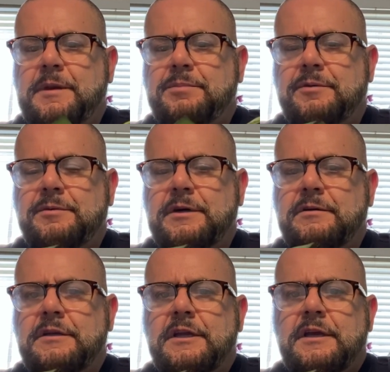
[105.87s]
People
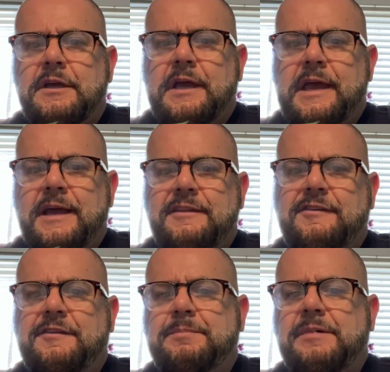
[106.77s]
will add
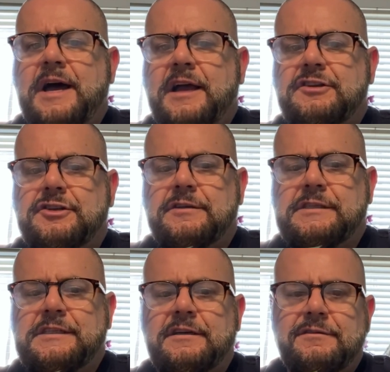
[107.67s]
splash or
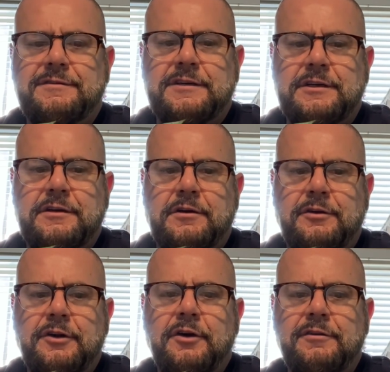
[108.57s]
silver
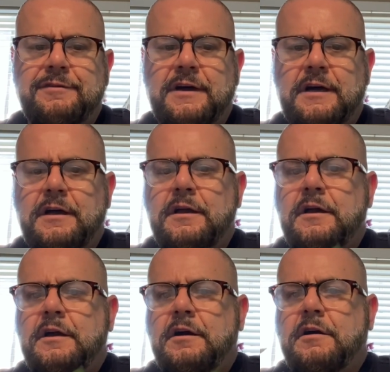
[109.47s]
or nova
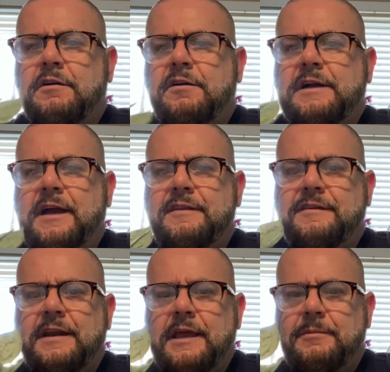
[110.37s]
or all kinds
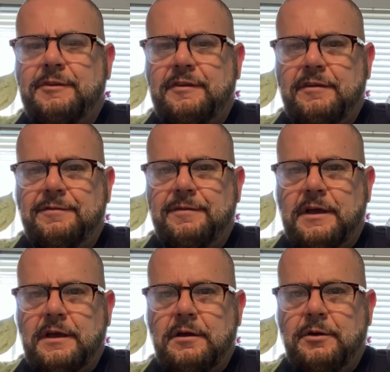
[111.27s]
of names to
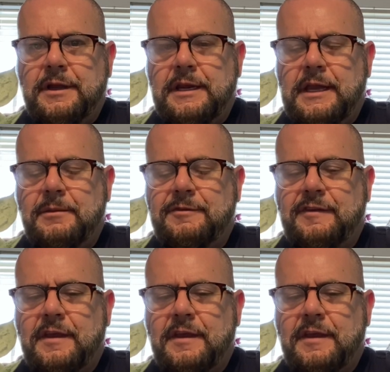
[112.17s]
Hoya names.